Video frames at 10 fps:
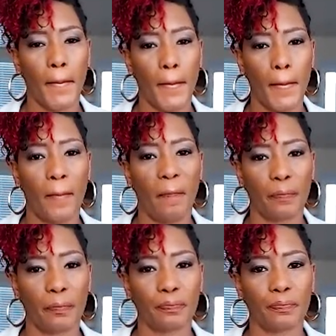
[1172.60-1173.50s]

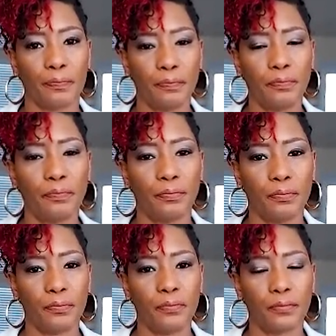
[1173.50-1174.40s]

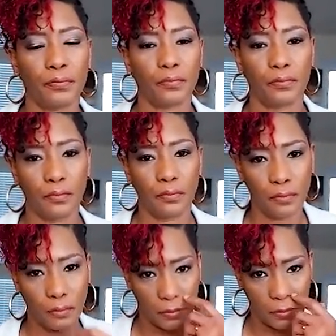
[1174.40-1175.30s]

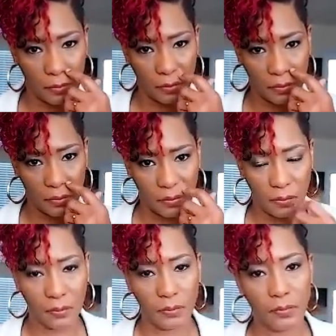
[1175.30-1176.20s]

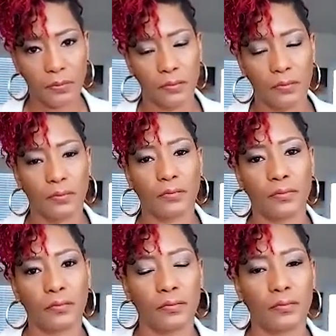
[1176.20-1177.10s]

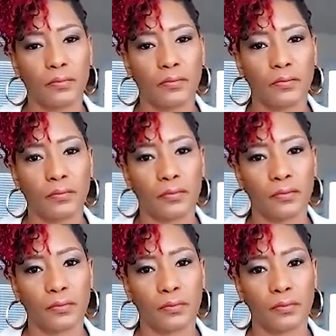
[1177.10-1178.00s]

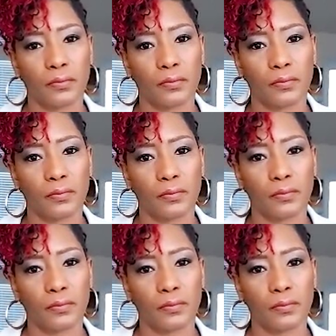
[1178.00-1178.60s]
[no speech]